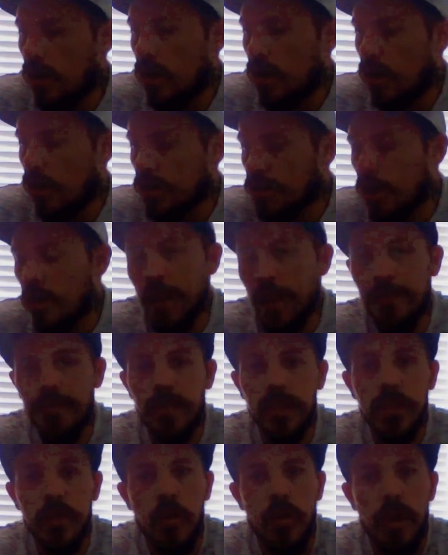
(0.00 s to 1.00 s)
I don't have
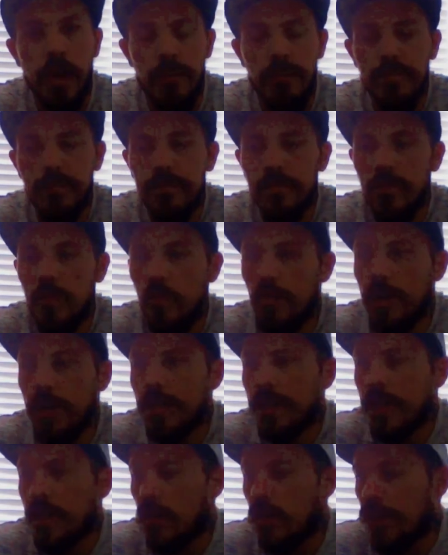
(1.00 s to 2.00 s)
the time or
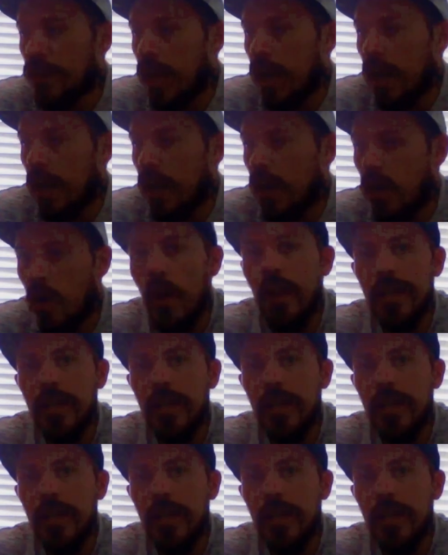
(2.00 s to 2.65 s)
anything like that. I